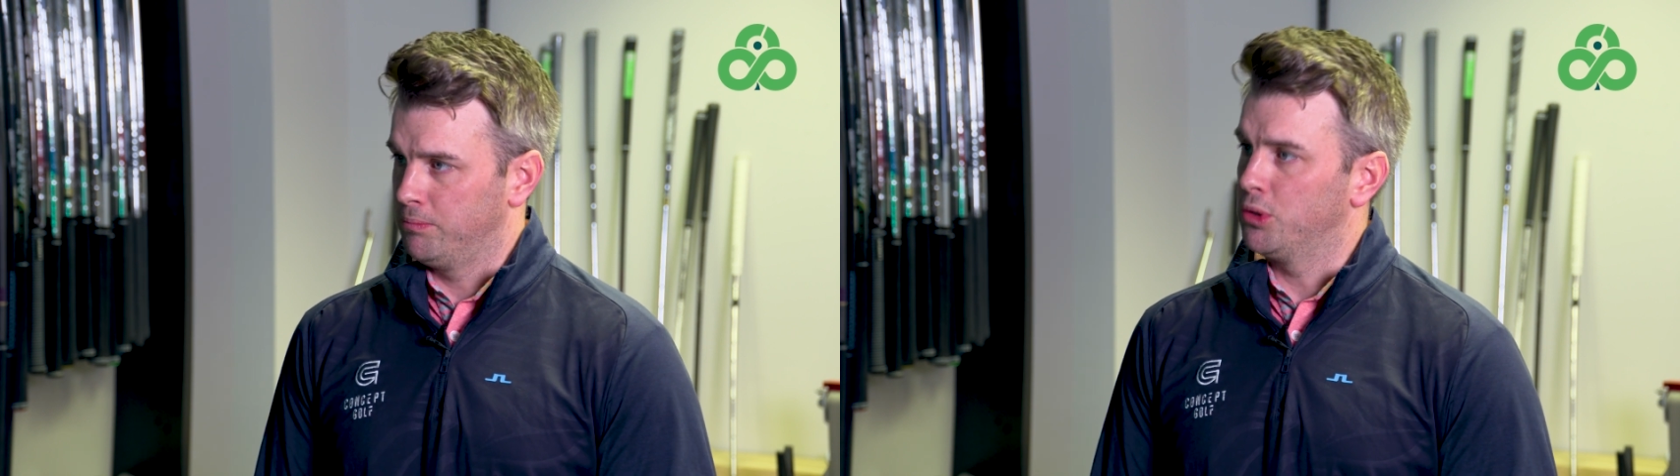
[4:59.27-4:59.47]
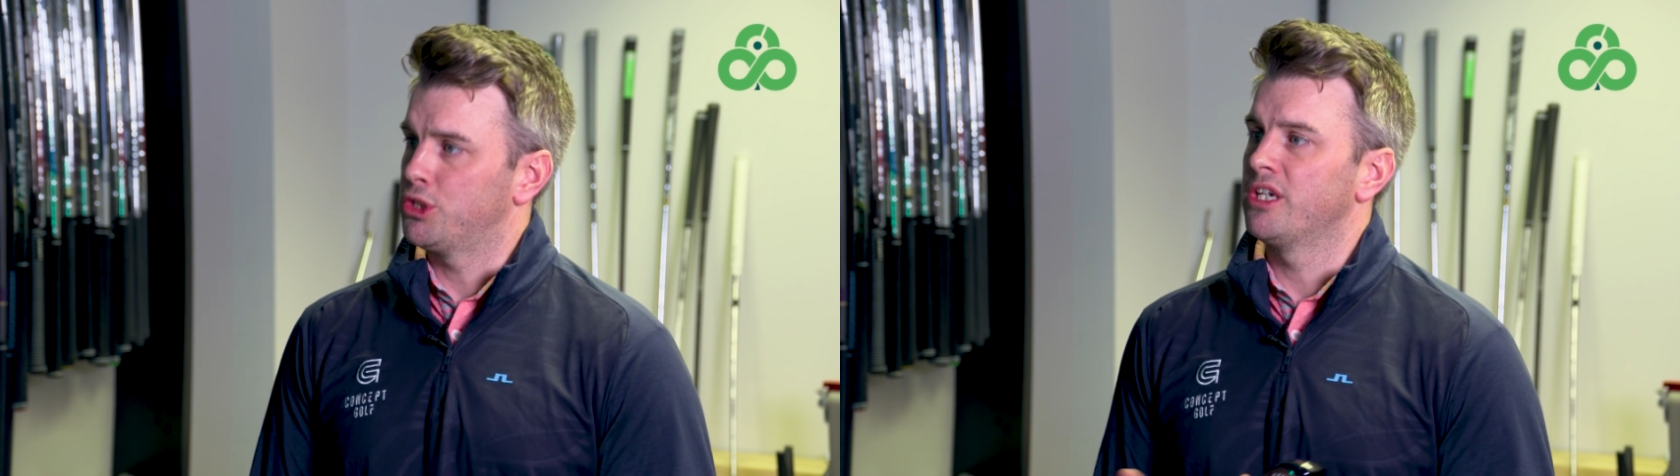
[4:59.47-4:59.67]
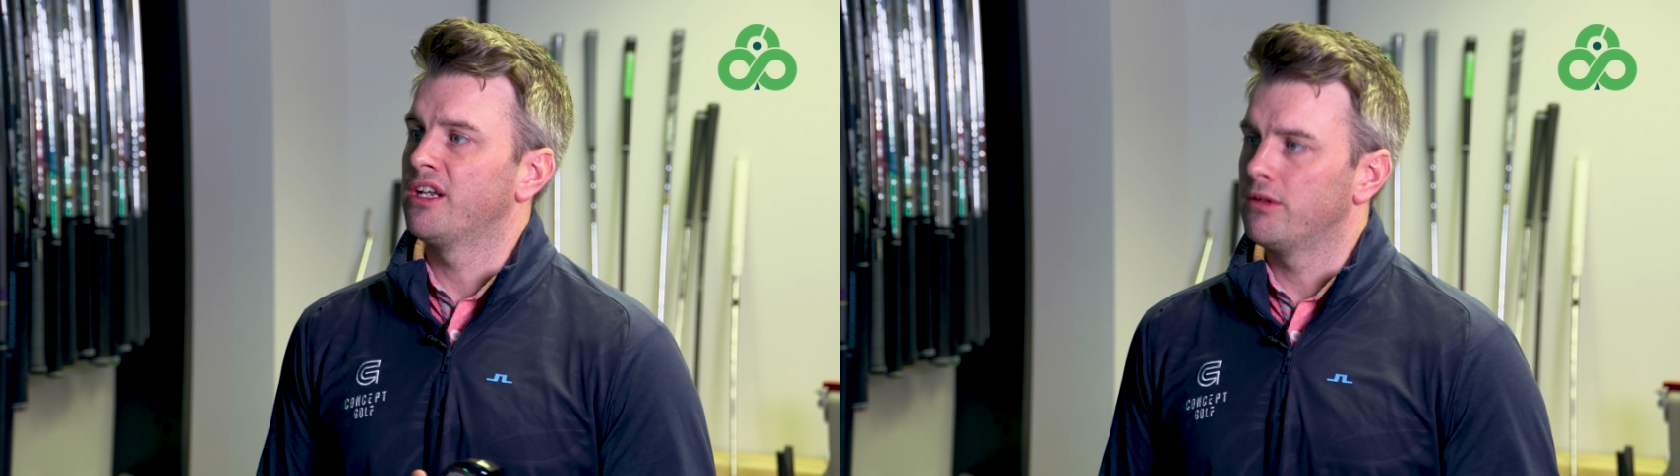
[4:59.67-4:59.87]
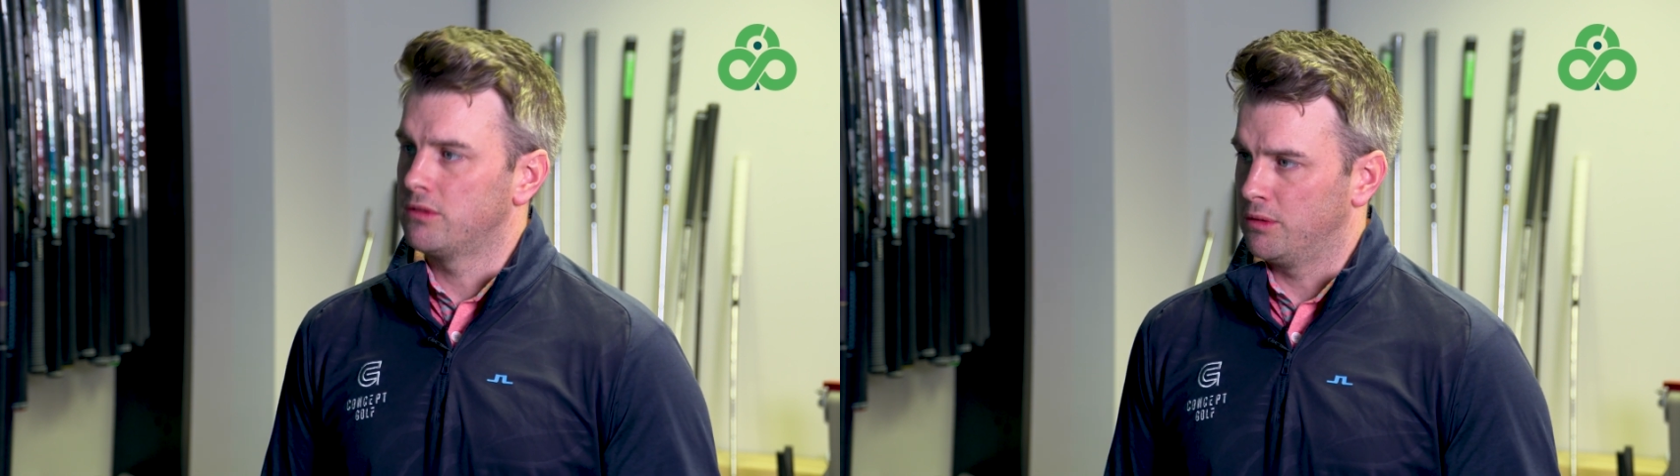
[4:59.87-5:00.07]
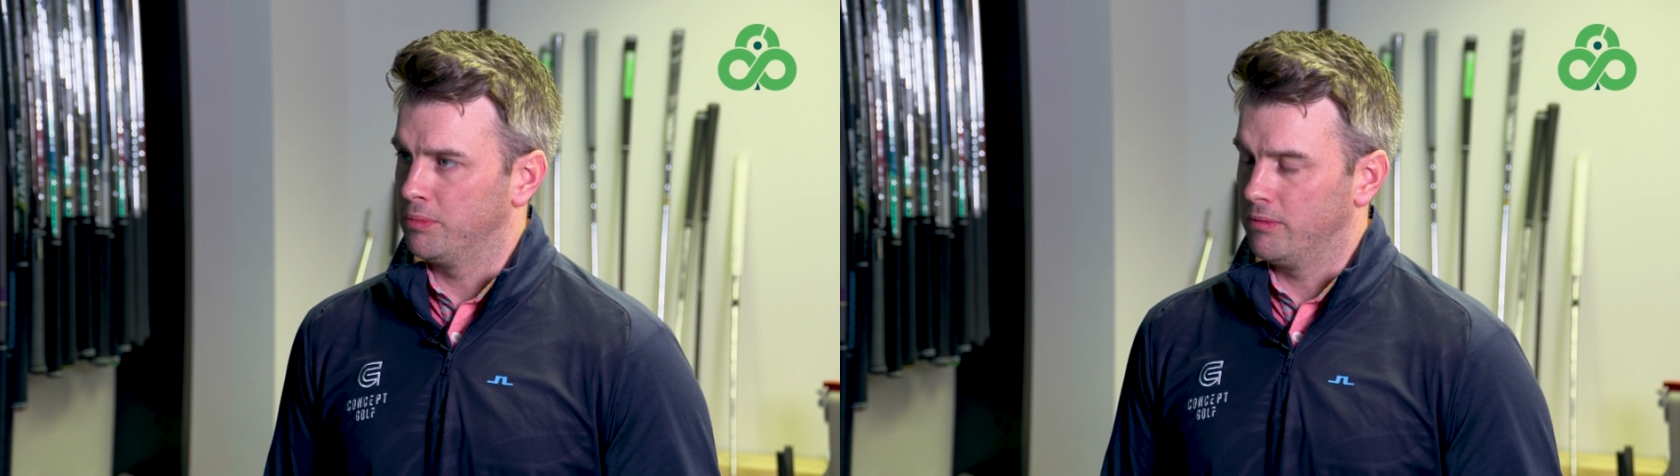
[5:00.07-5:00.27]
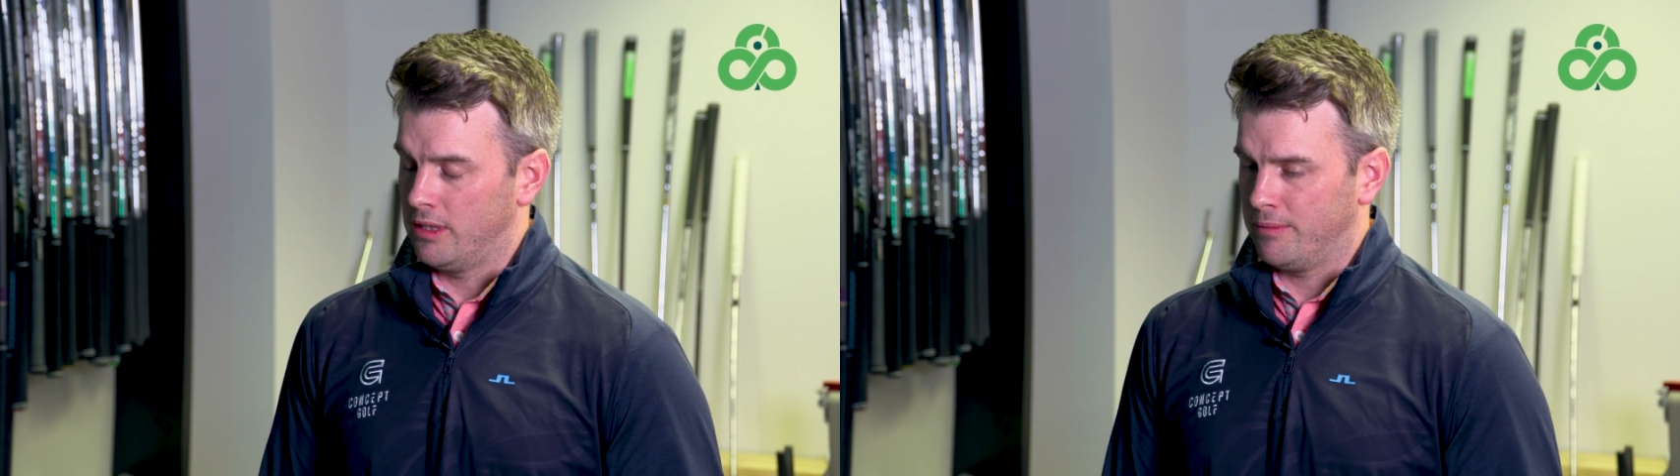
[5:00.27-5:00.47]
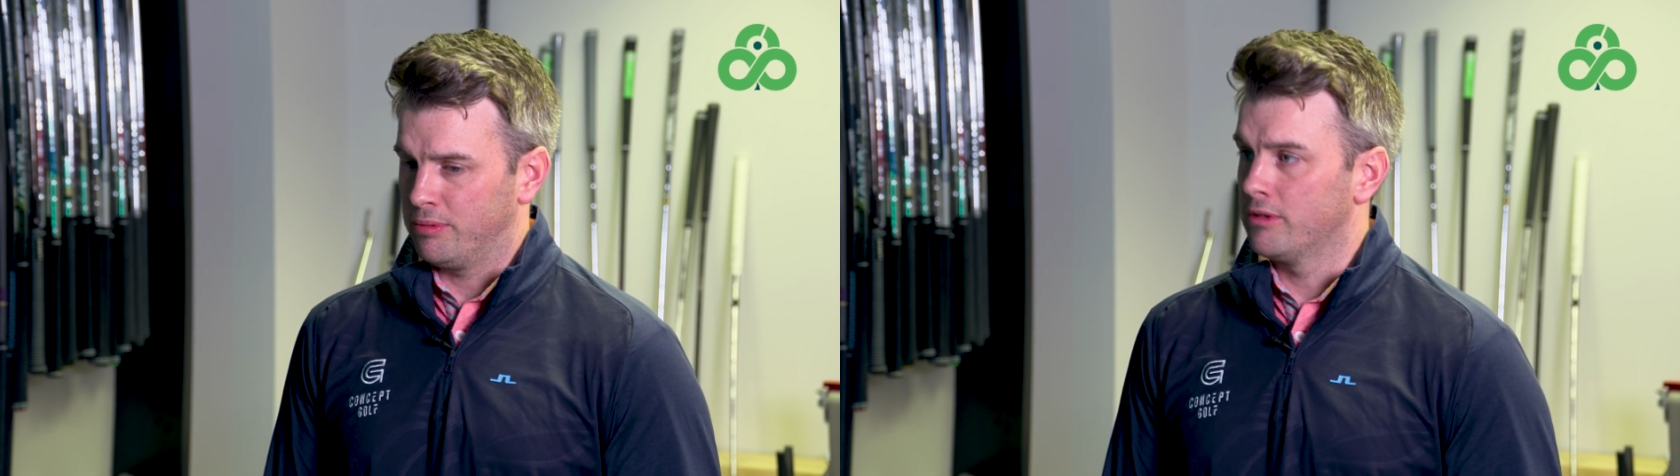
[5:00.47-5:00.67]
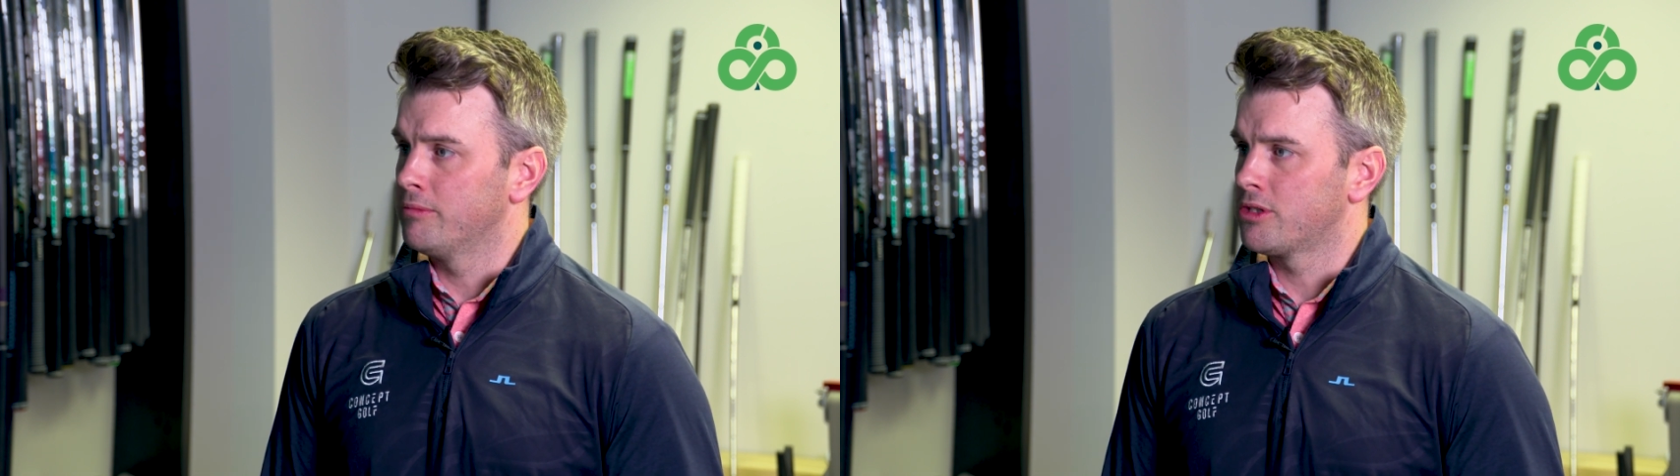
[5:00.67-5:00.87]
pushing it out to the
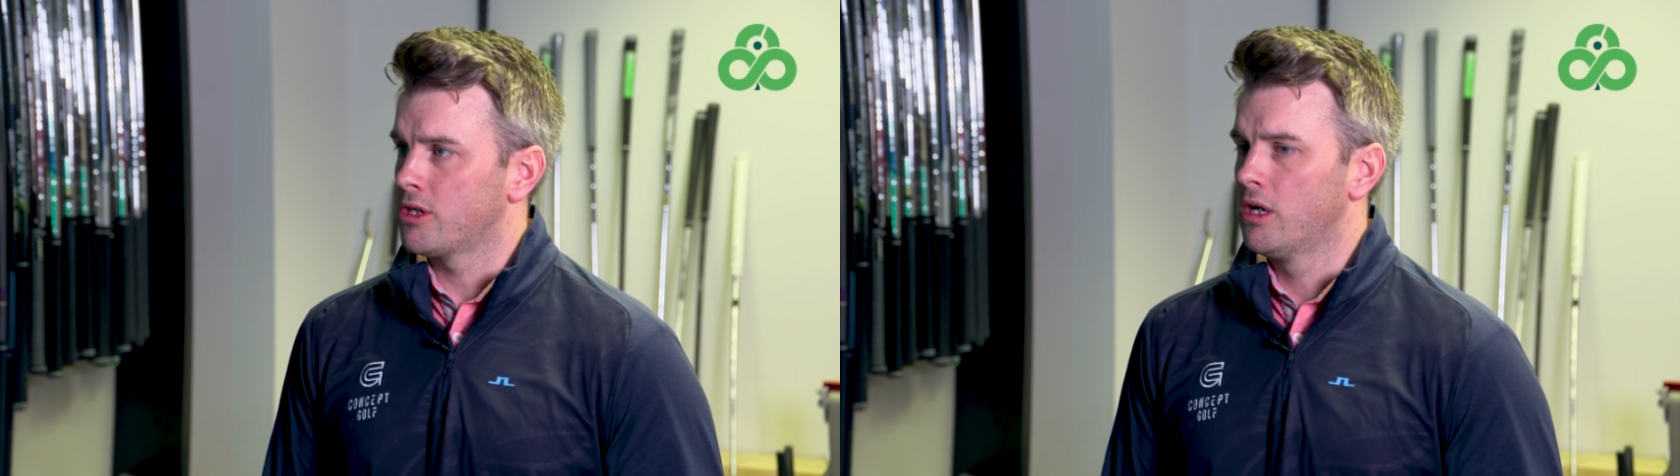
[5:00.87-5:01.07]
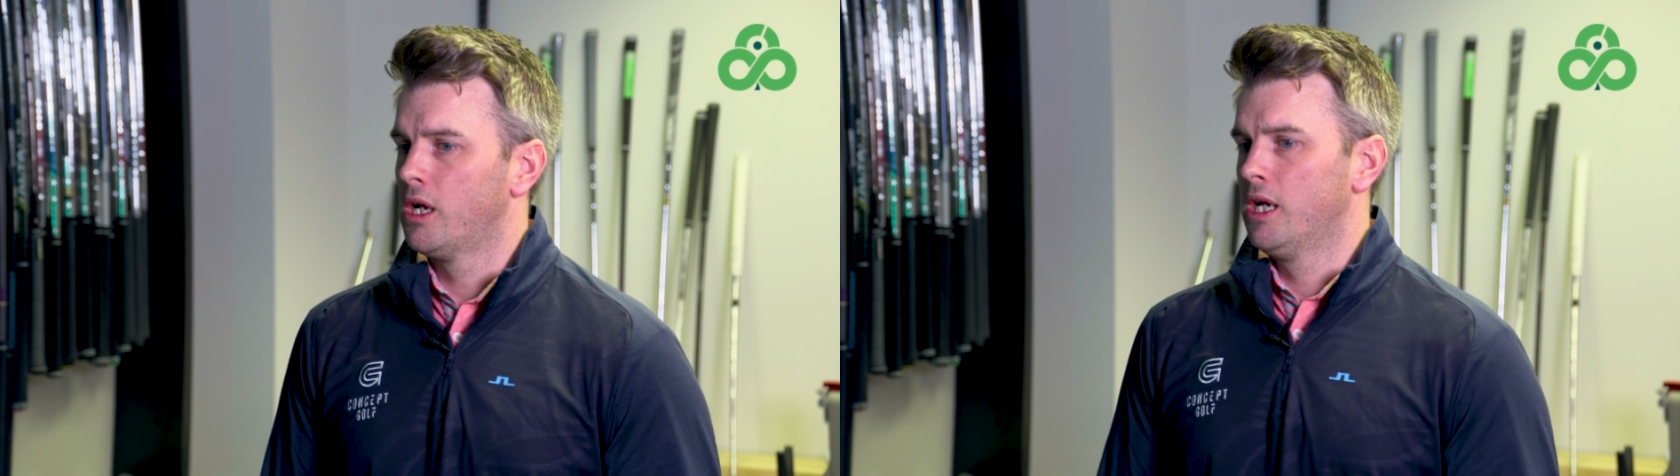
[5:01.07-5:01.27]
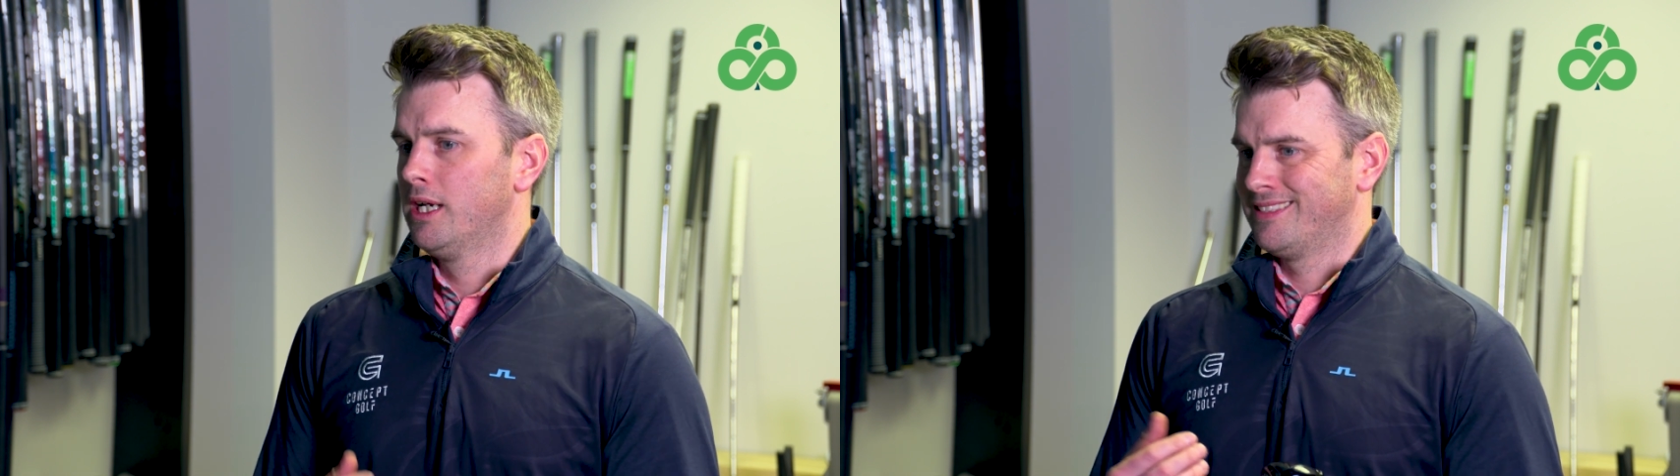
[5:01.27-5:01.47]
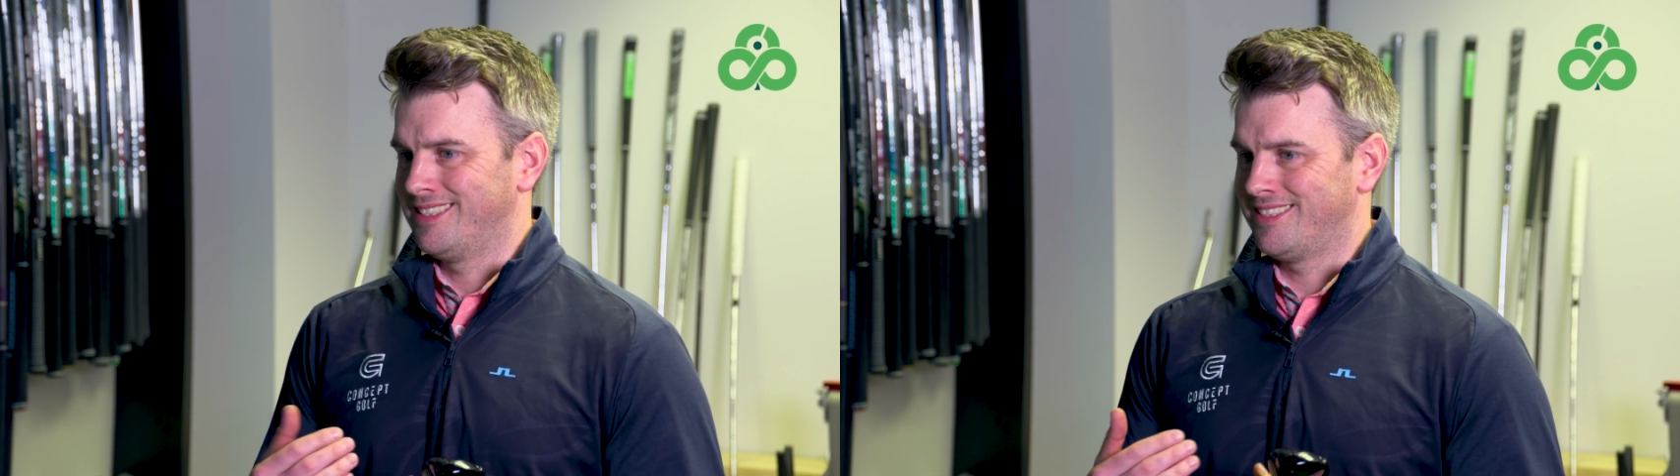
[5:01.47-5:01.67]
perimeter to